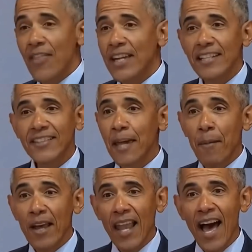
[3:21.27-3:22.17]
Now they
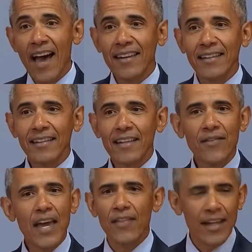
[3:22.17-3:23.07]
just keep on lying.
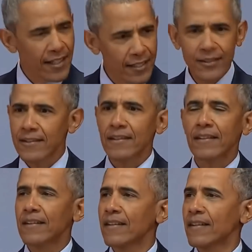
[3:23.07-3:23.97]
They, they just